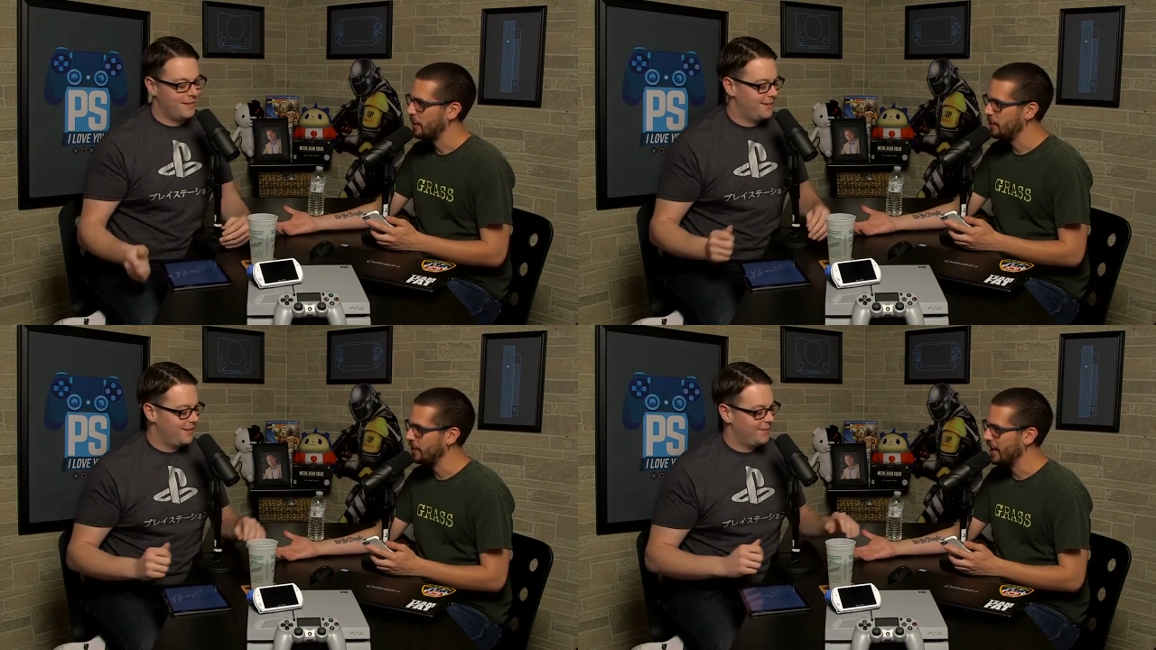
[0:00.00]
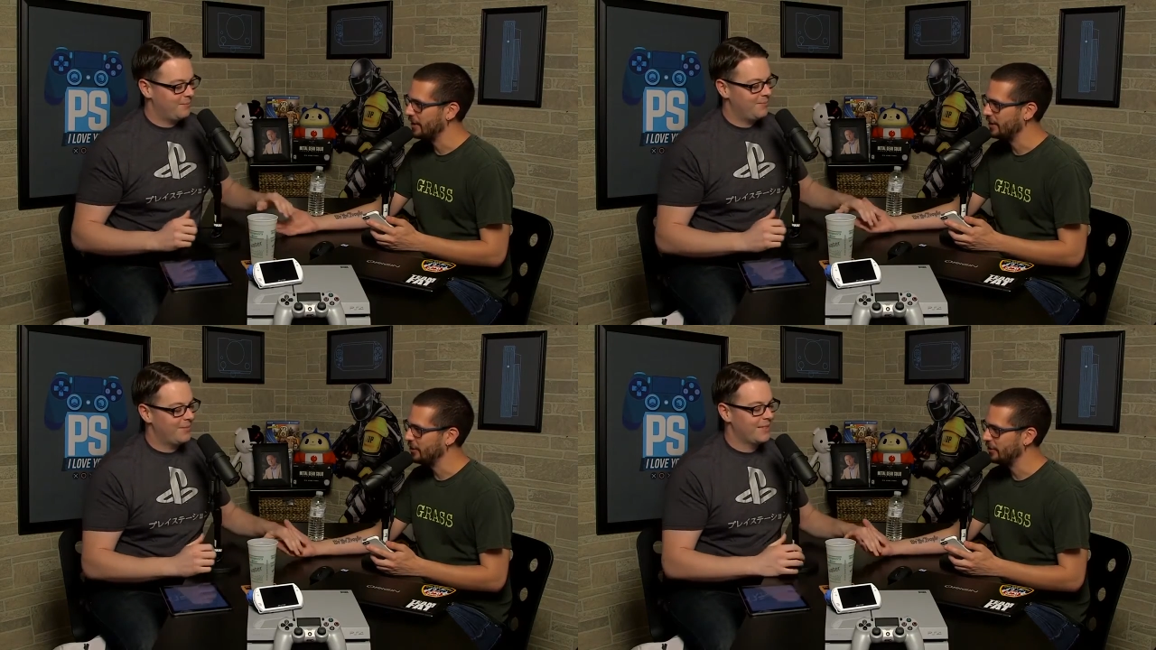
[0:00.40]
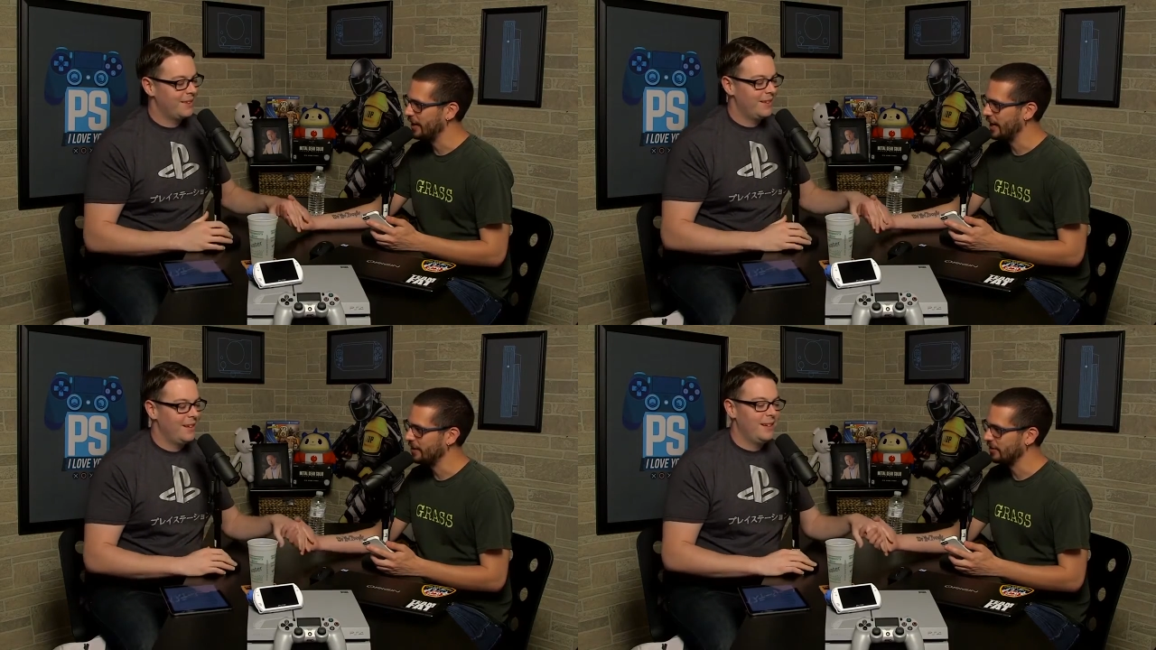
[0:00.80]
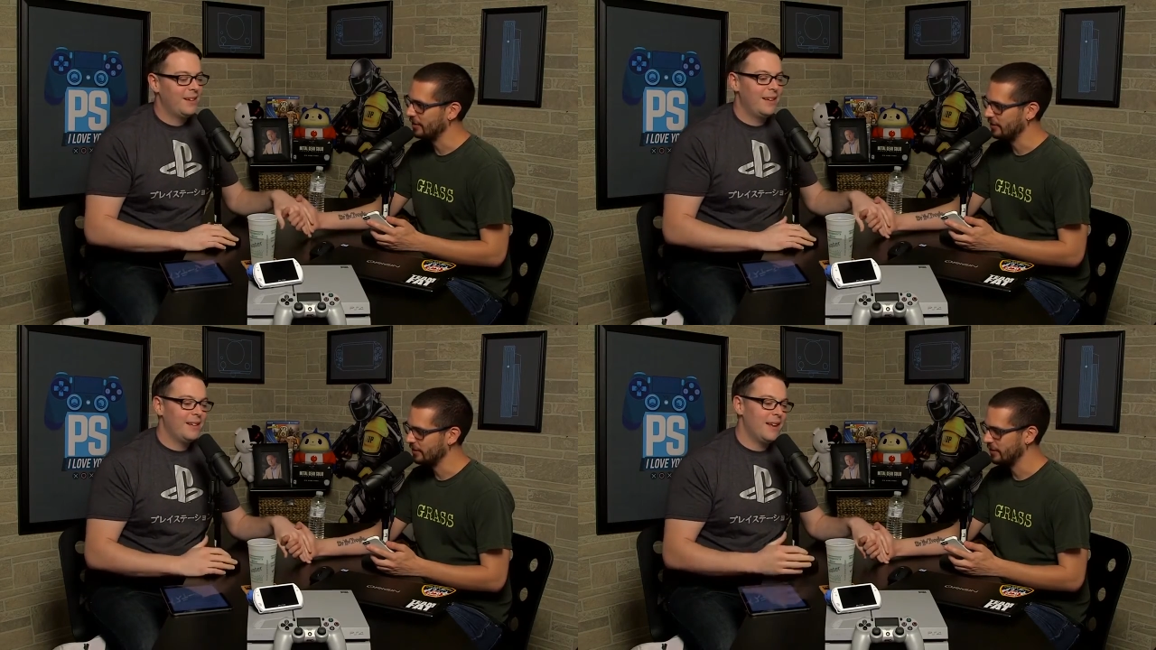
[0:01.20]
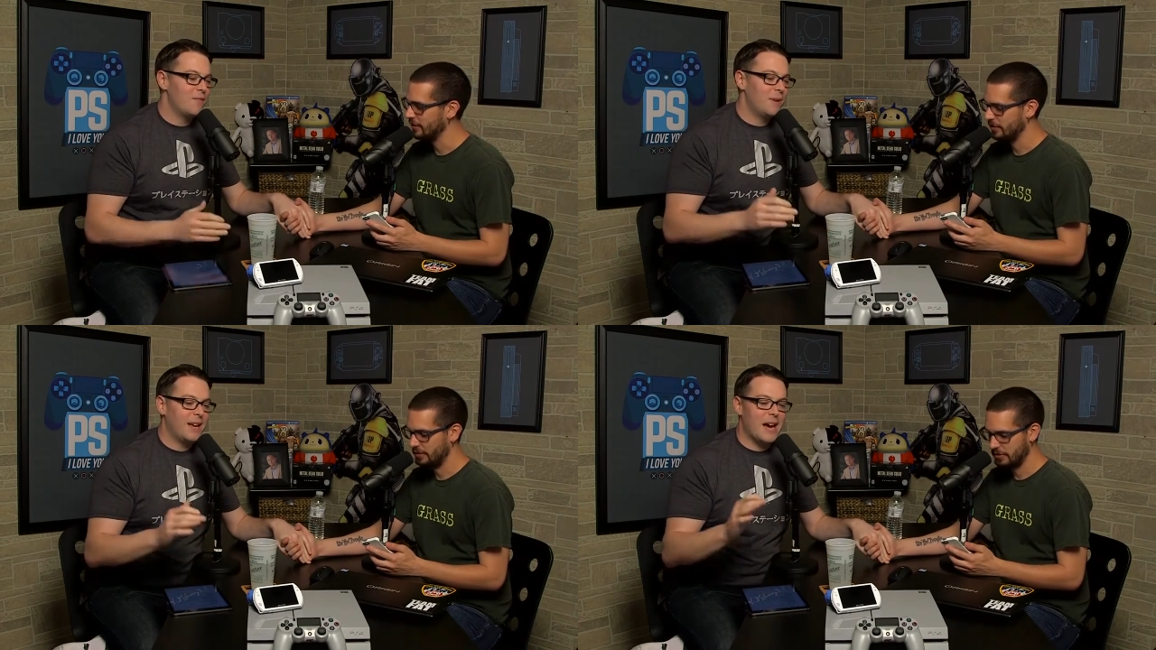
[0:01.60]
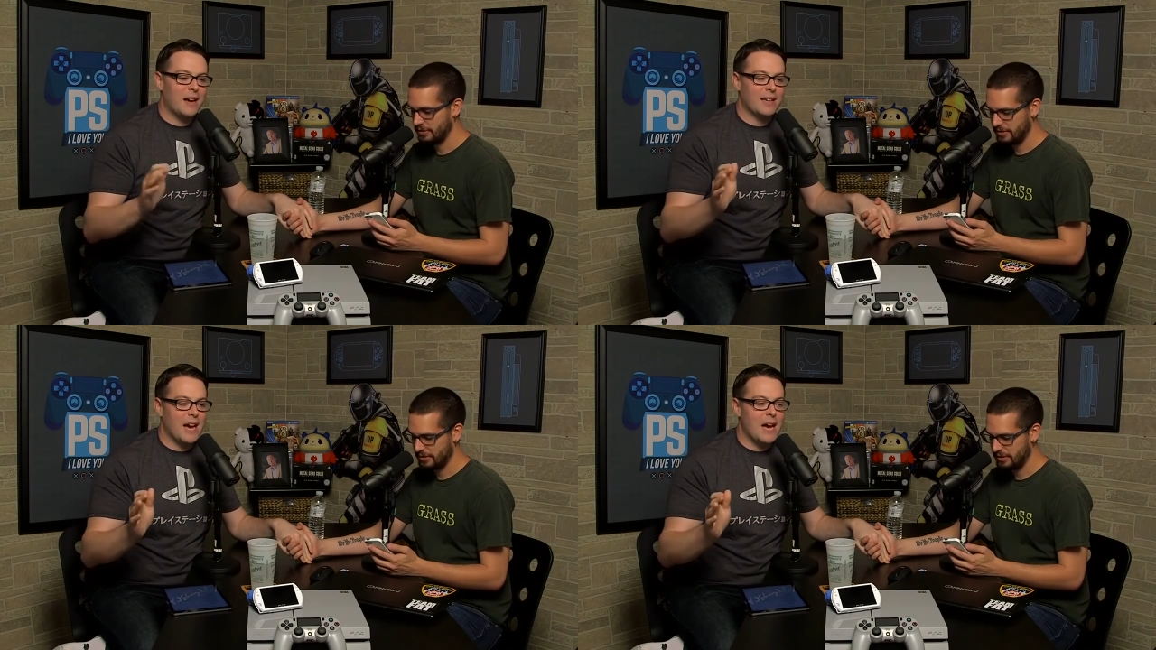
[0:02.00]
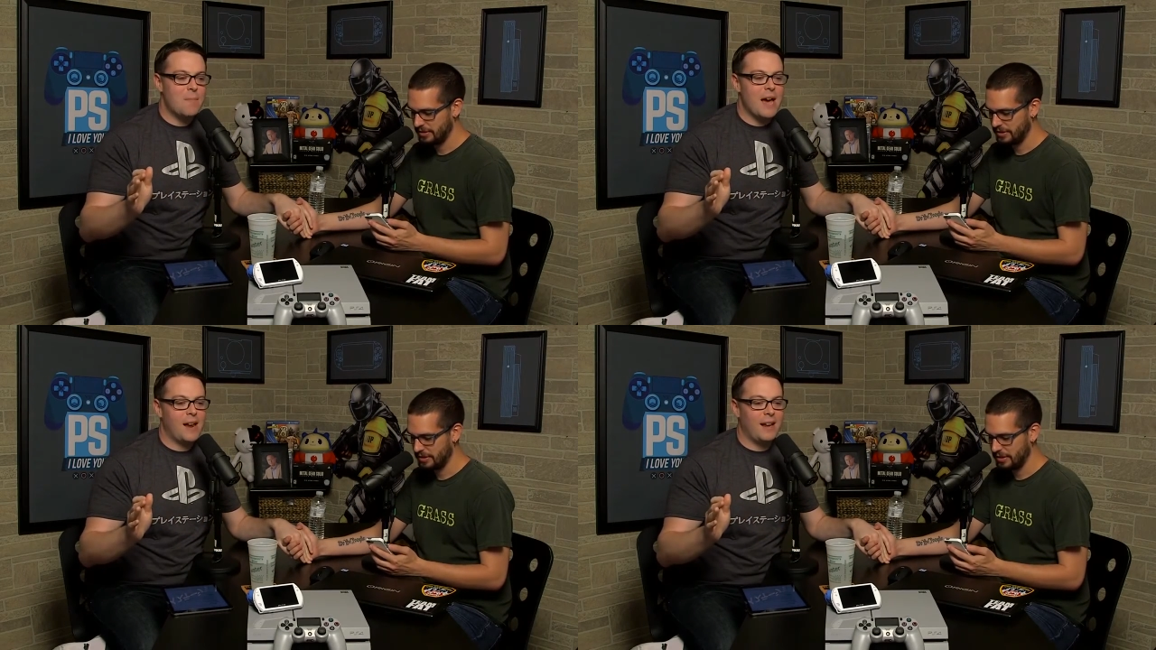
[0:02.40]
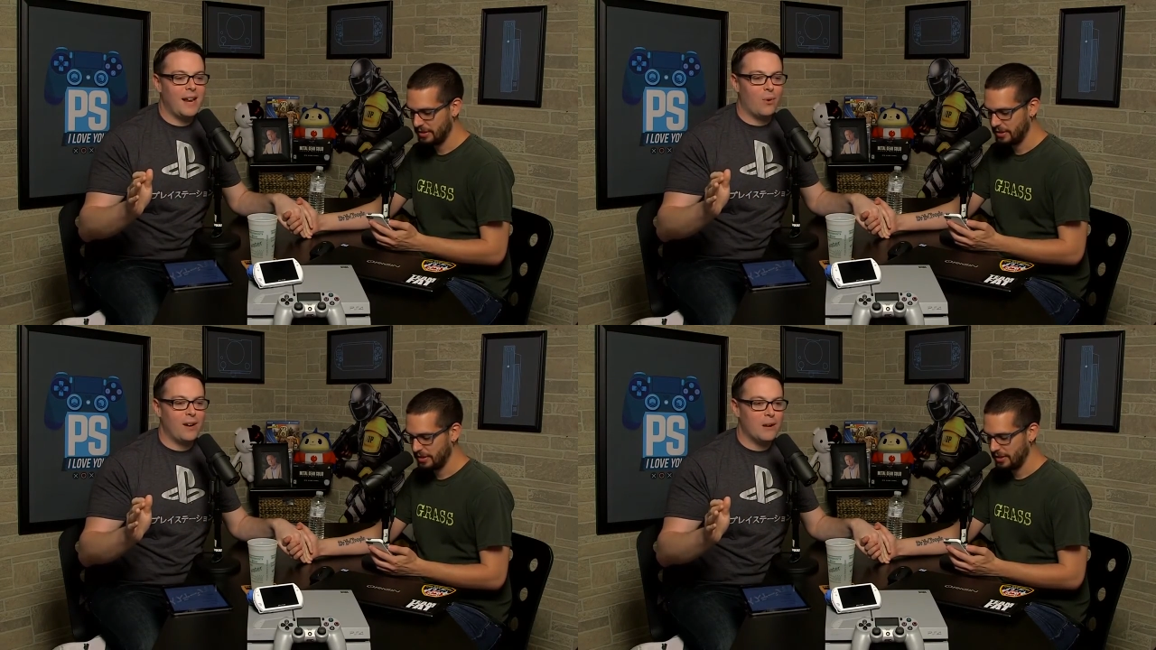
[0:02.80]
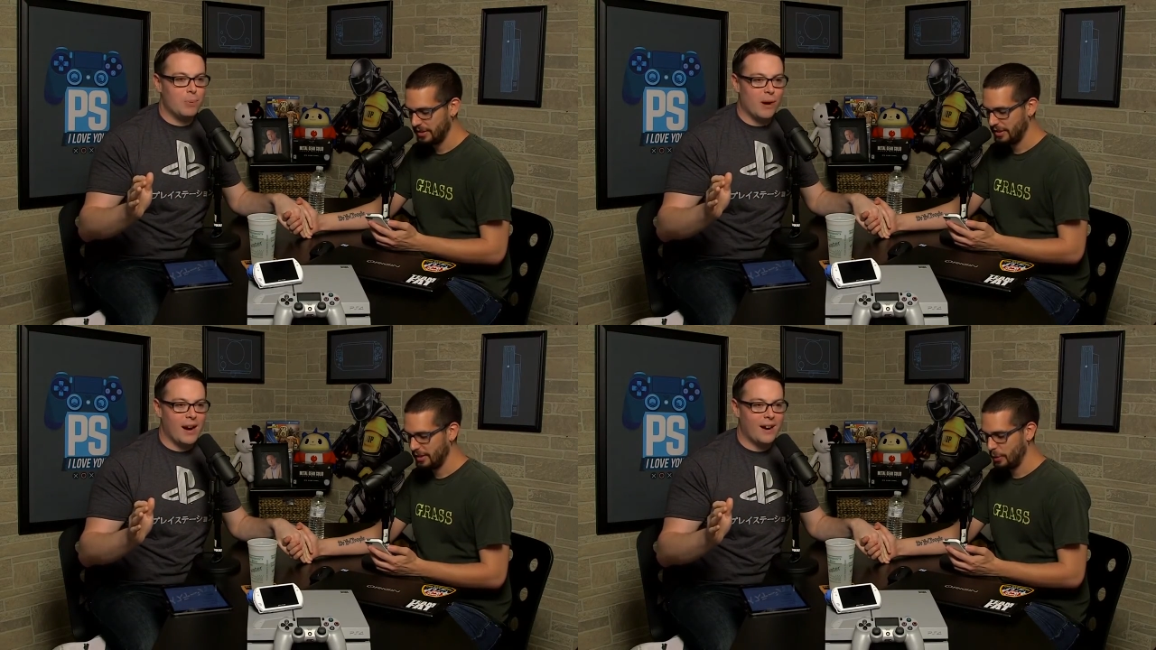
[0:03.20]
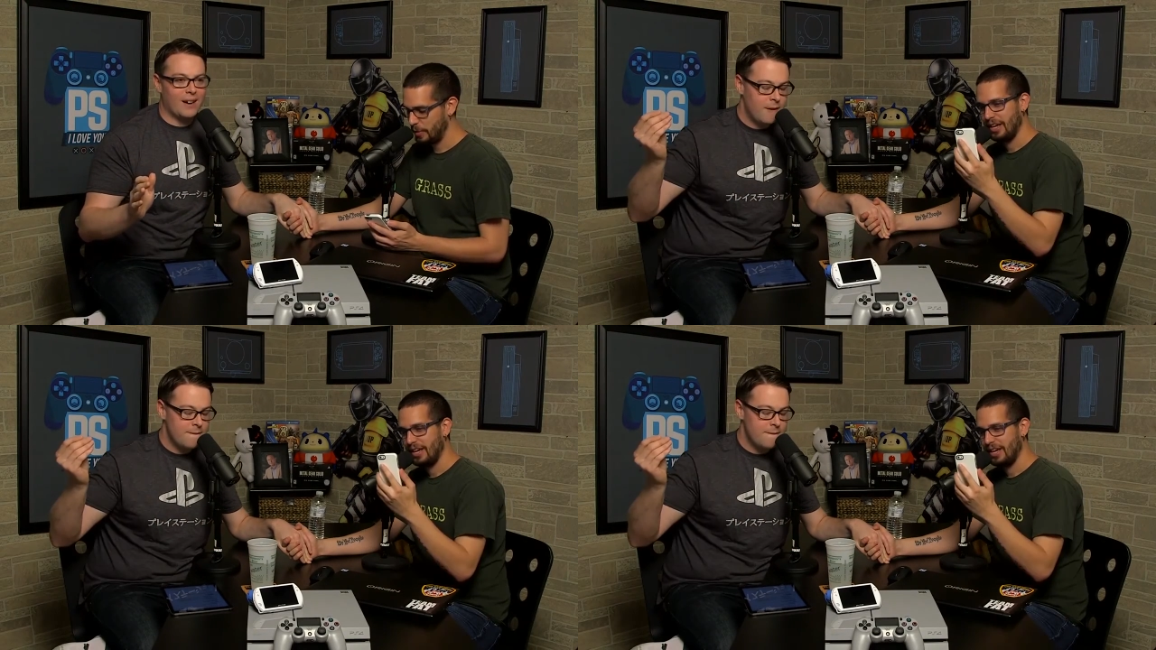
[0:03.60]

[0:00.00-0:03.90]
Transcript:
Speaker 1: You and I could hold hands and. Everybody, calm down. It ain't a real prayer.